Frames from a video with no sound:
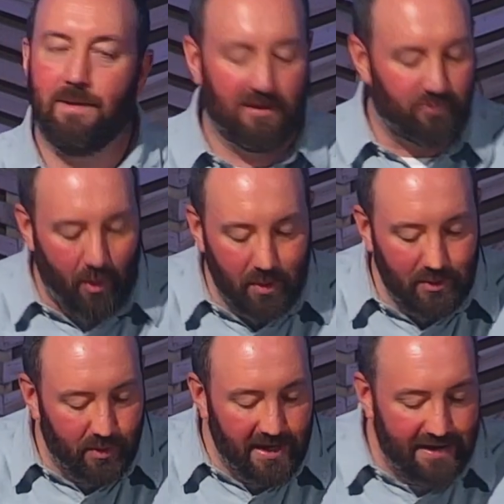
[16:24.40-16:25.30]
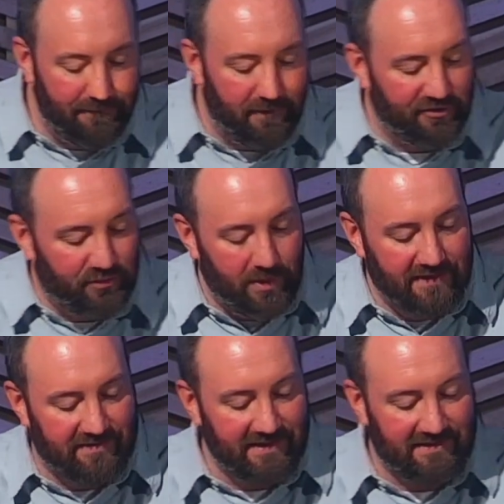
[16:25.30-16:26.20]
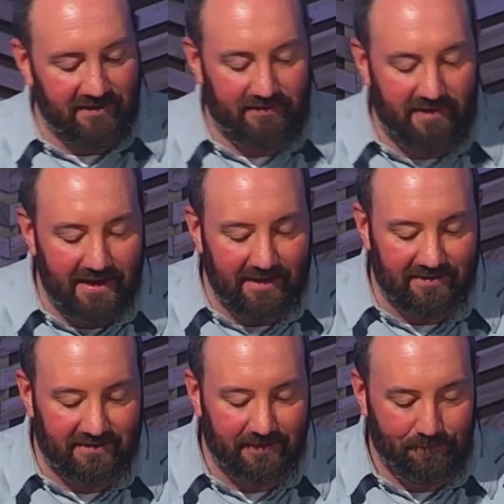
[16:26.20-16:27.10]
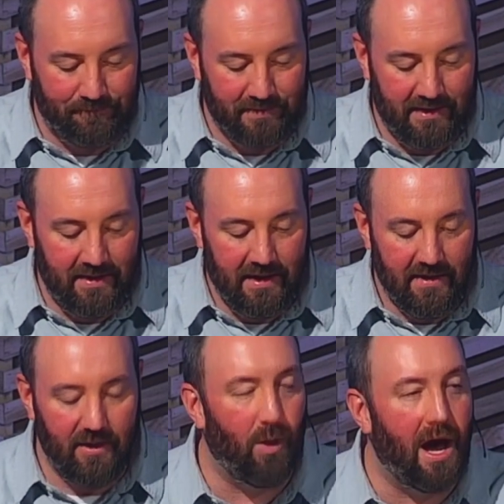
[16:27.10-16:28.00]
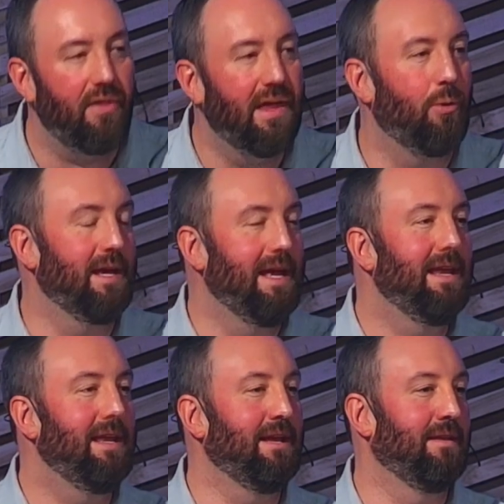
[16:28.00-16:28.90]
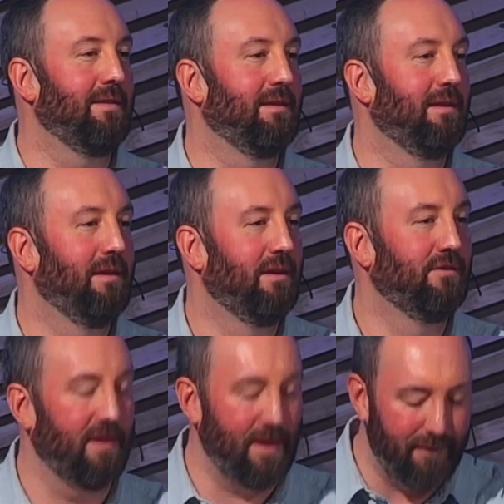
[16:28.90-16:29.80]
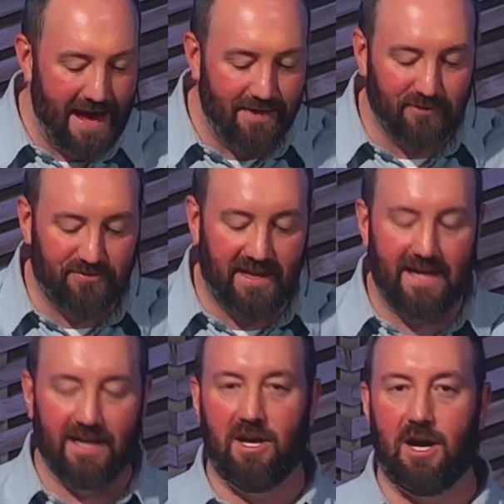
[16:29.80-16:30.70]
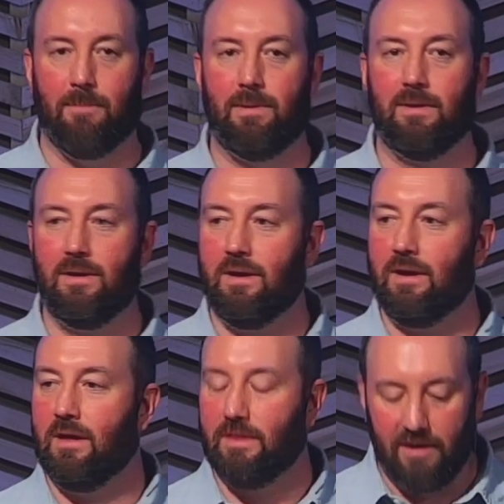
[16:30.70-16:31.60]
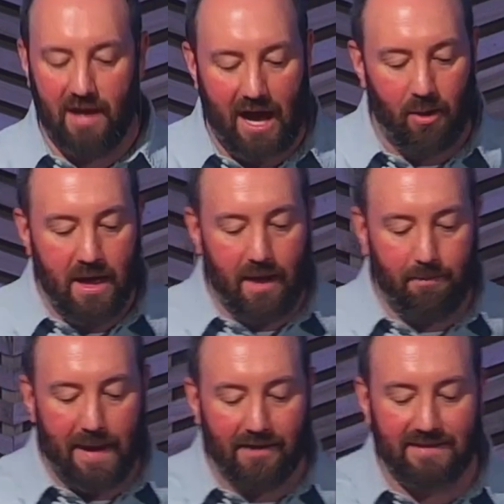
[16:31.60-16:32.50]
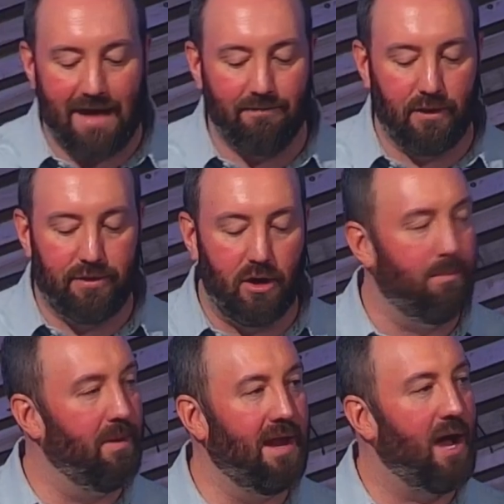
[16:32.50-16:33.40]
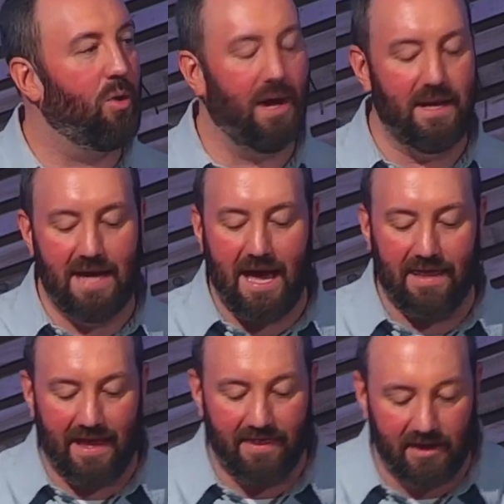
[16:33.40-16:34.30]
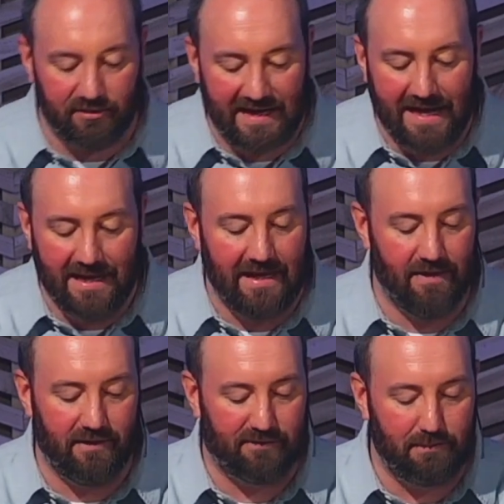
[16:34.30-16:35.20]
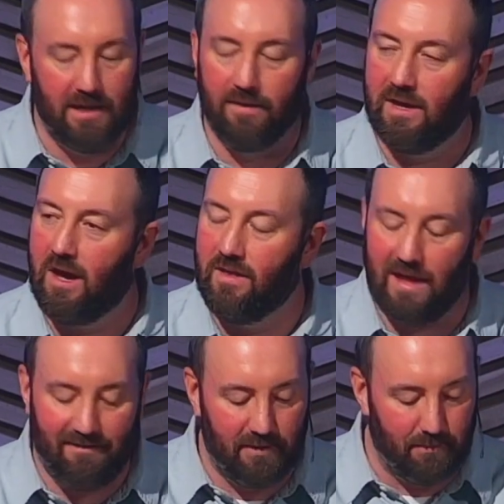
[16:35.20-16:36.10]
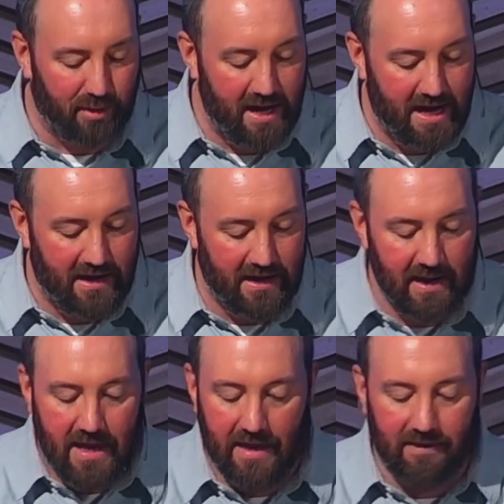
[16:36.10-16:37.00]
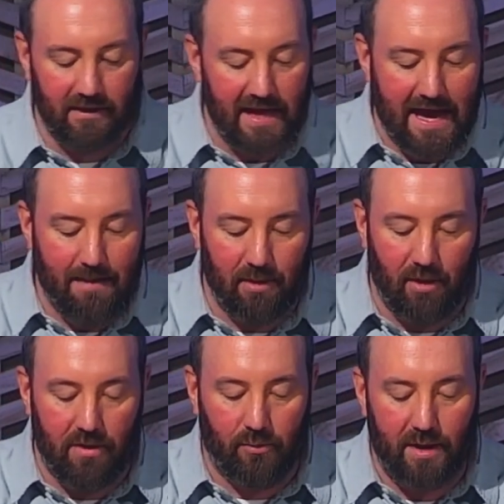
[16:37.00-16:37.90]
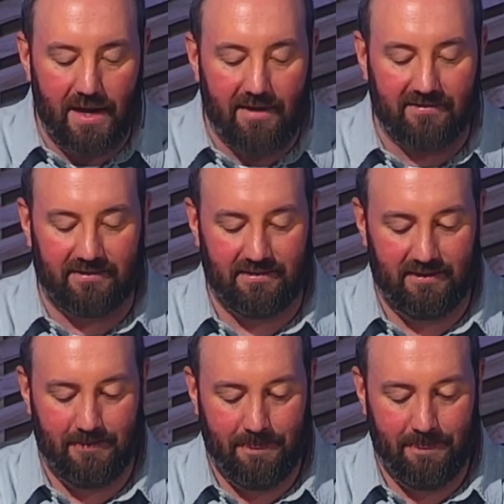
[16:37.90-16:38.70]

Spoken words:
Because what we read in verse 26 is this, that while they were eating, so they've had the second cup, they're now about to have the third, but not quite yet. That they're eating this meal, the unleavened bread and the lamb and all the rest.